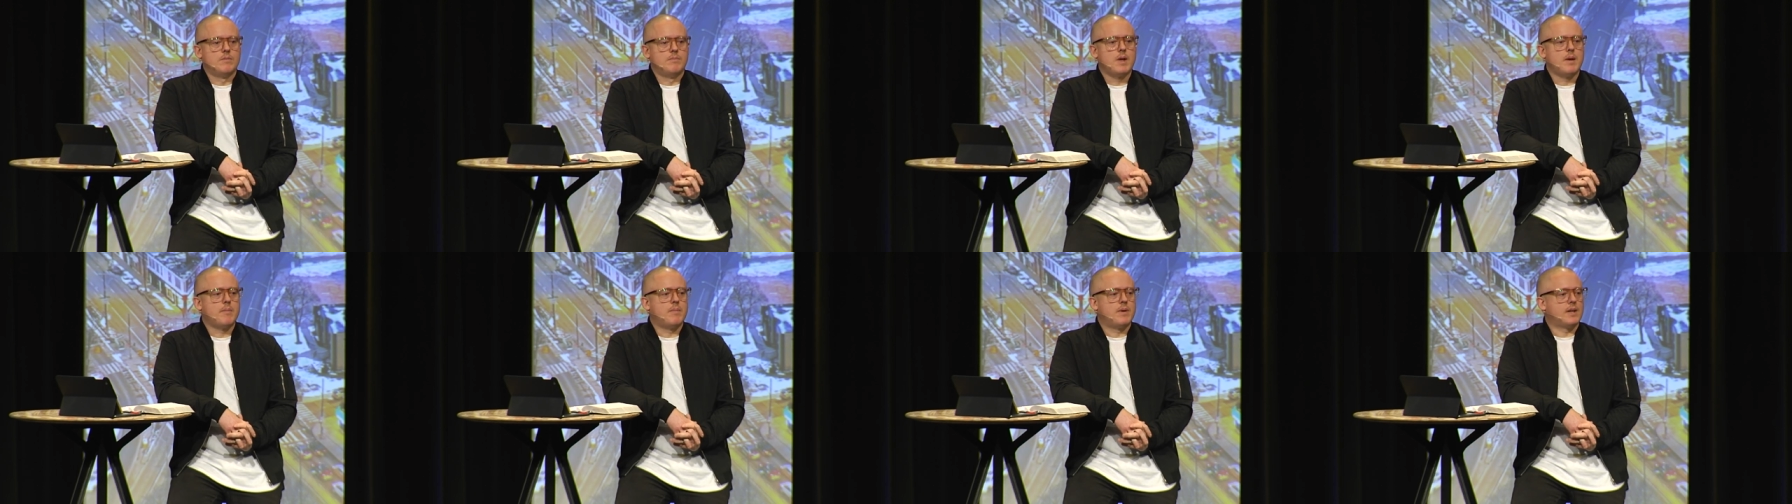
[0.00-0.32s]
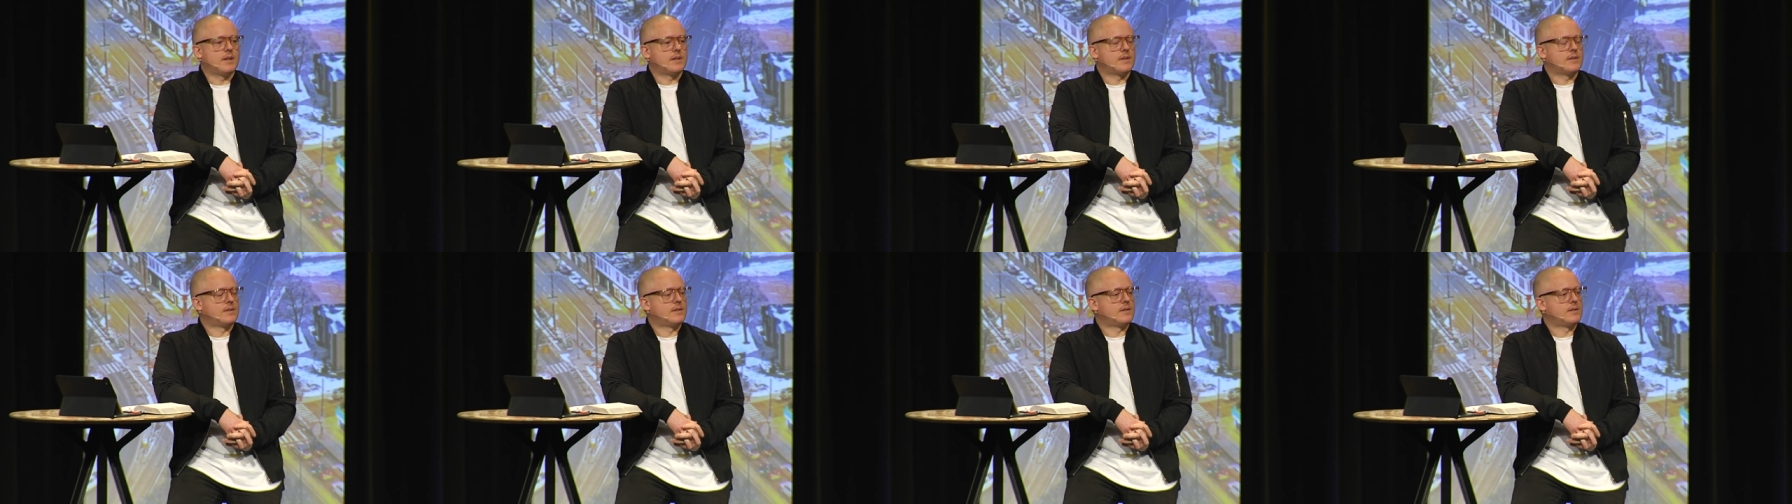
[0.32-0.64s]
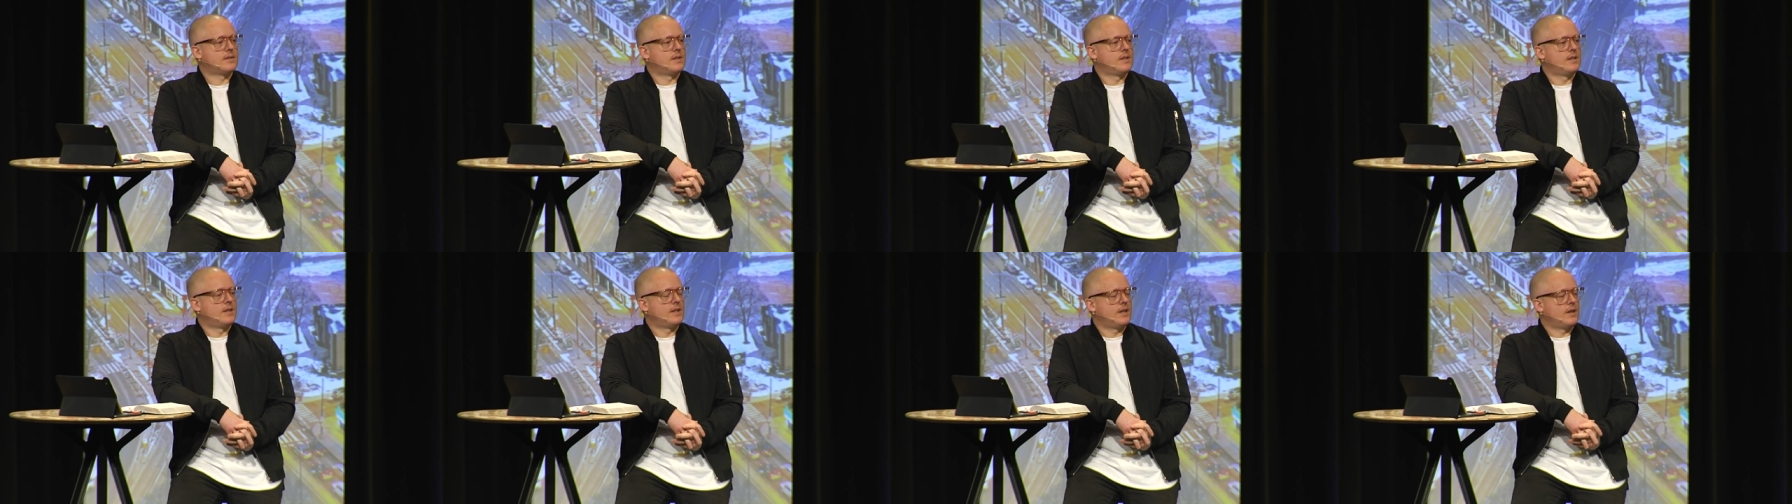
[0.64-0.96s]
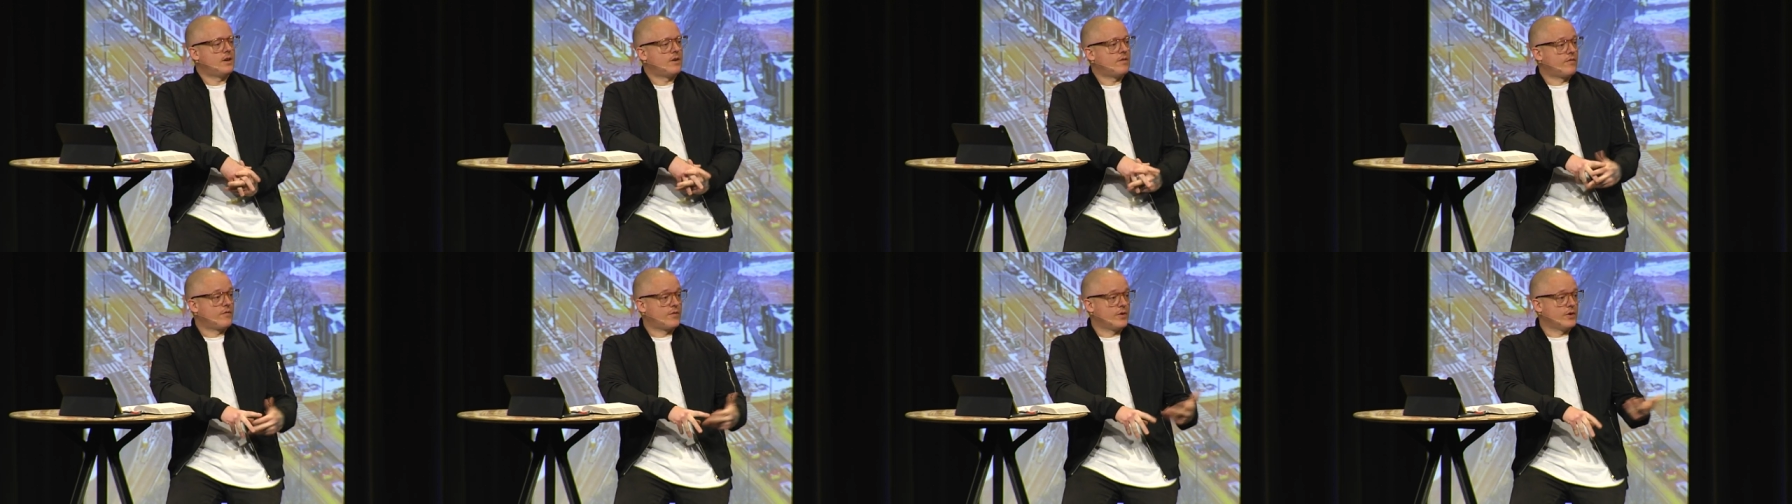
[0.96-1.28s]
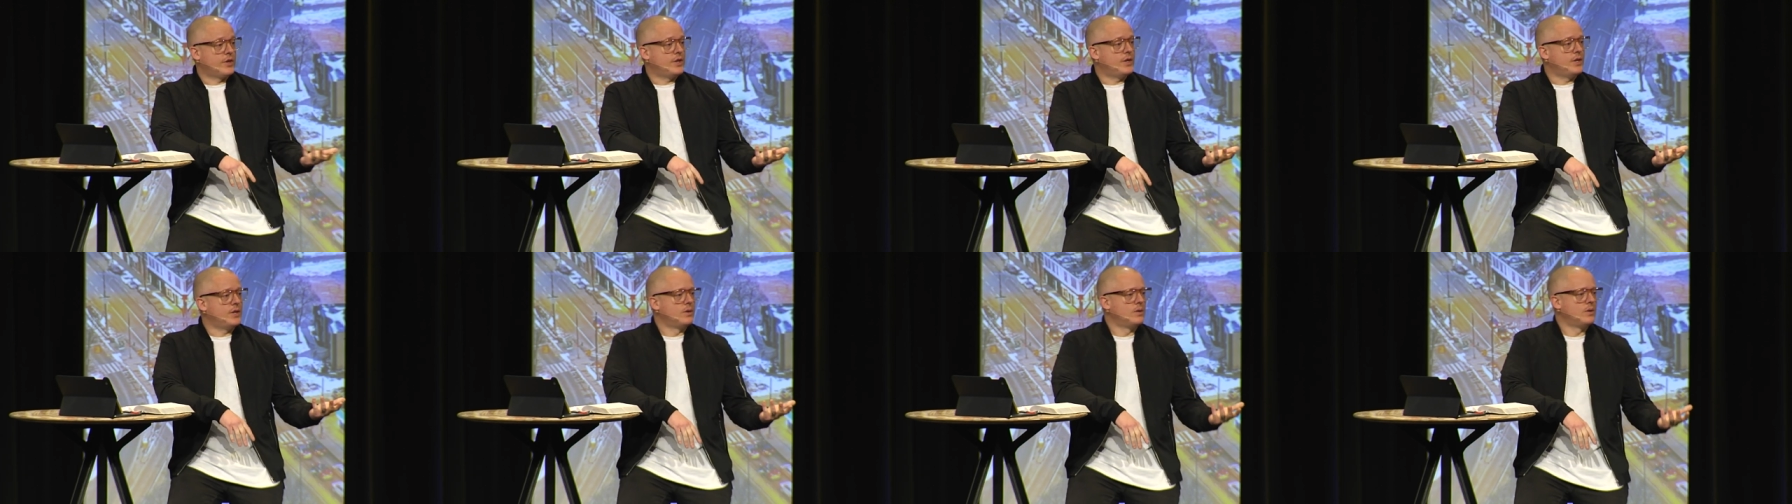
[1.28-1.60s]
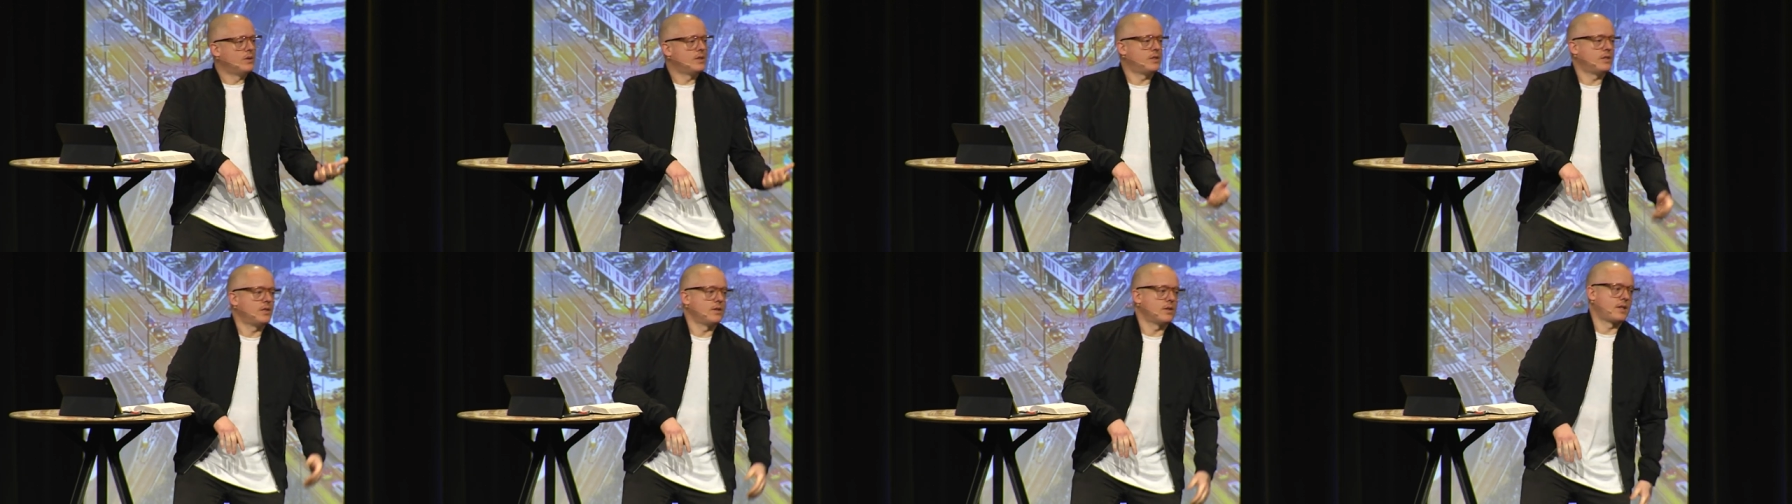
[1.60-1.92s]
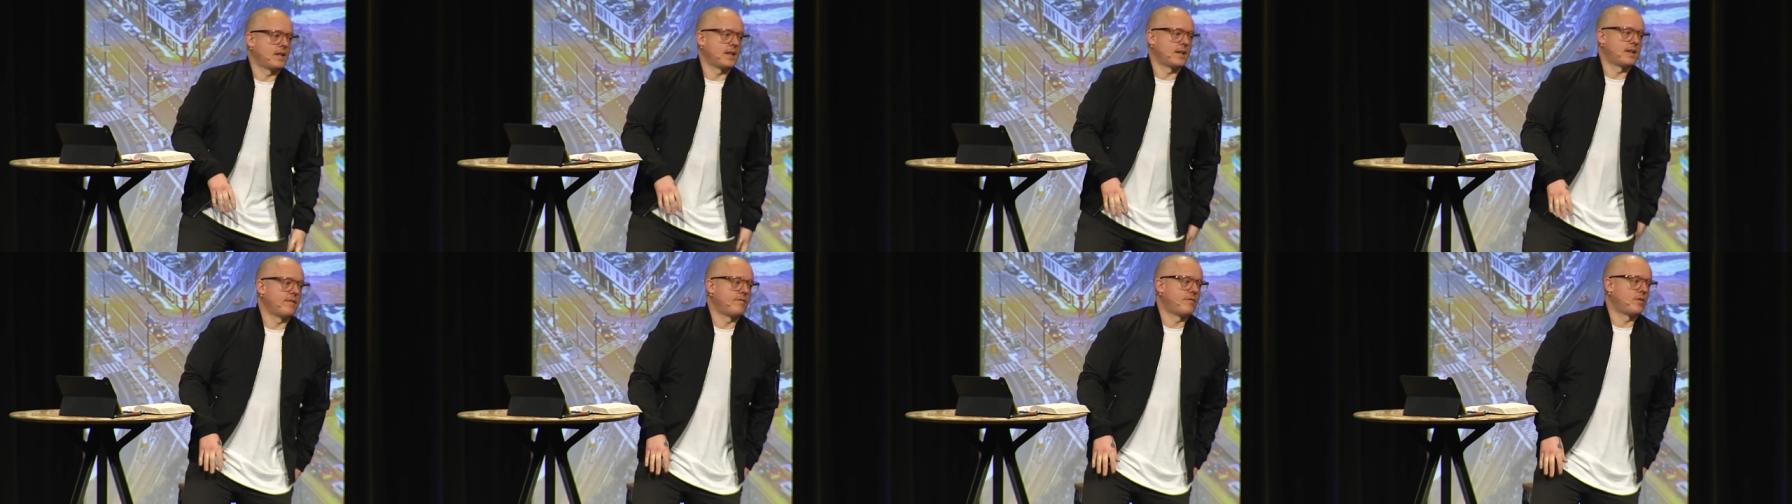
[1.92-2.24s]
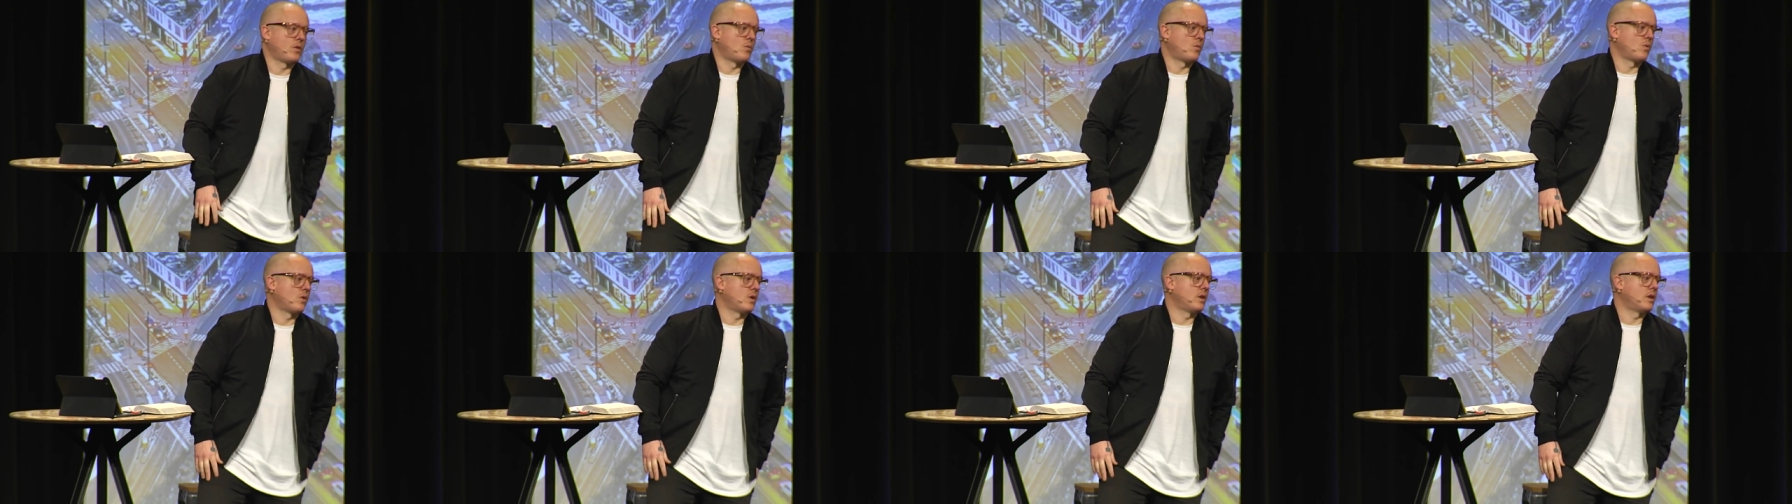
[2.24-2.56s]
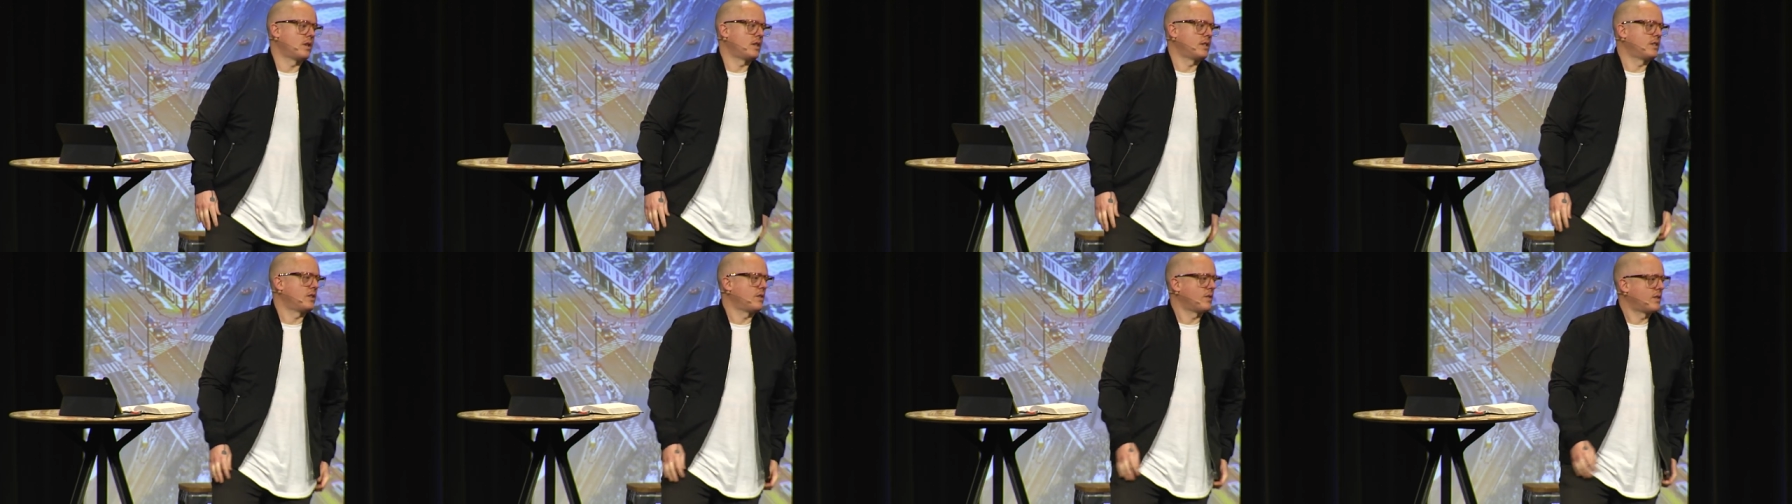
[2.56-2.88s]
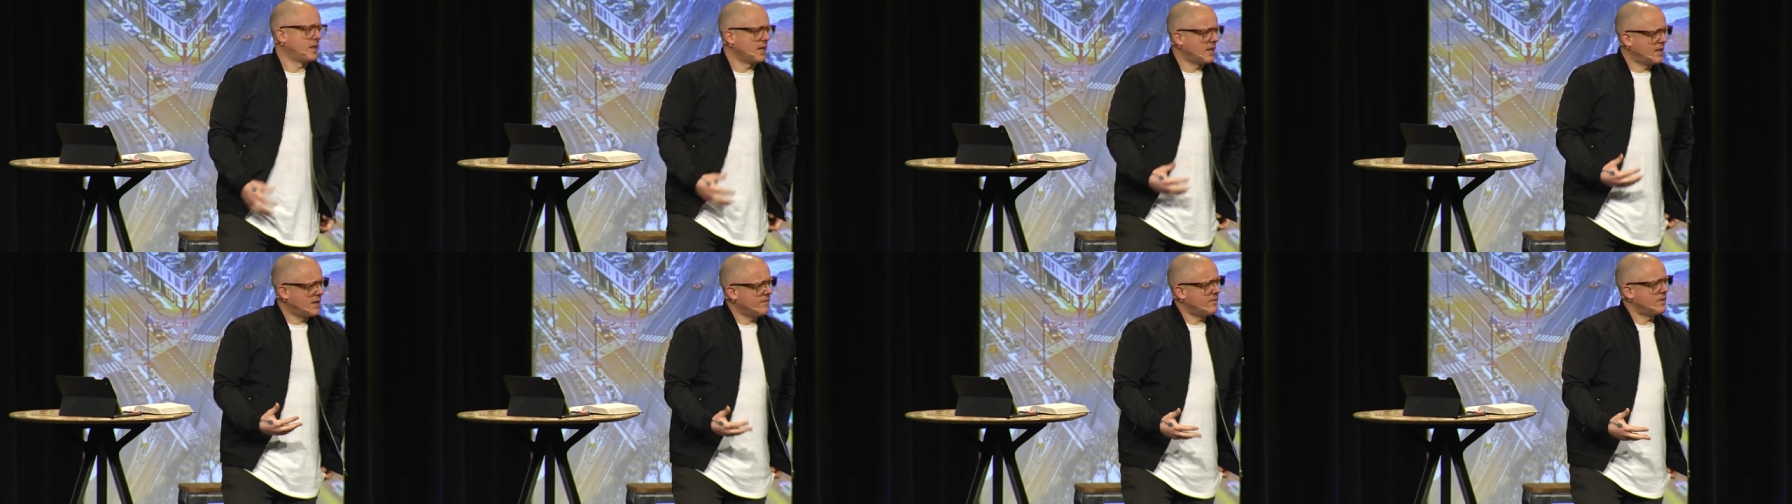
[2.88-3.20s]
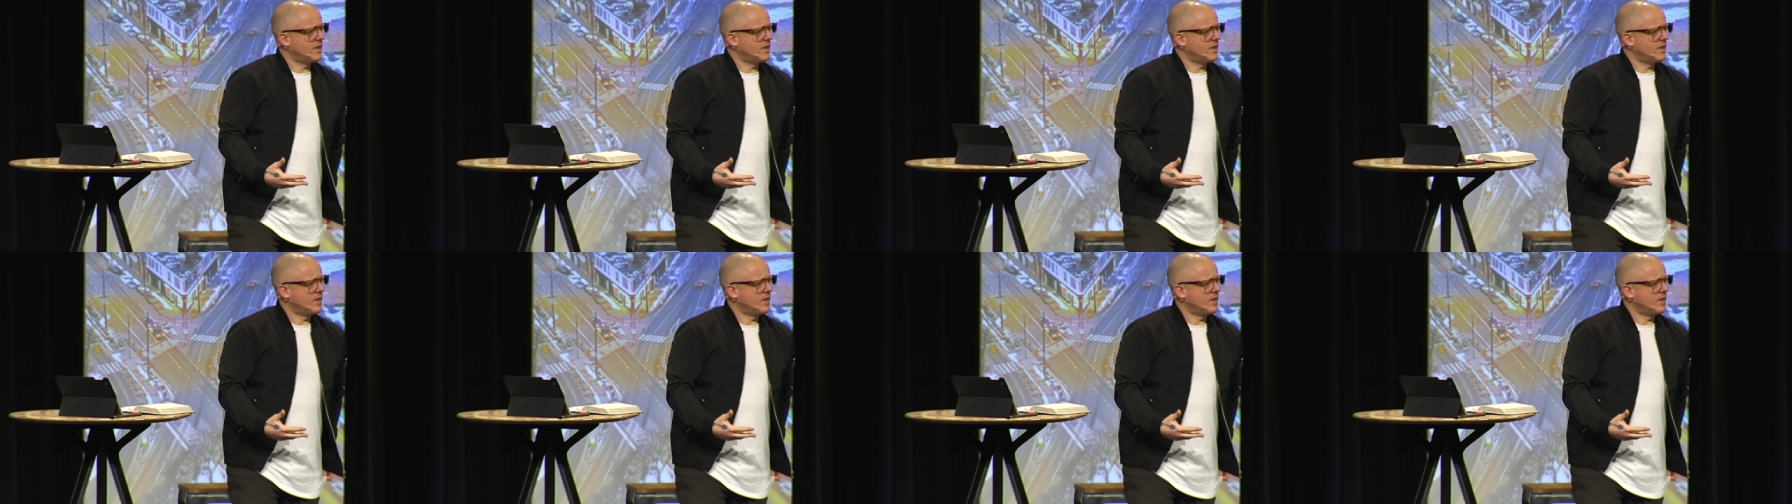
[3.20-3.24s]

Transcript: Maybe it's, you know, for you as you think of the word, as you think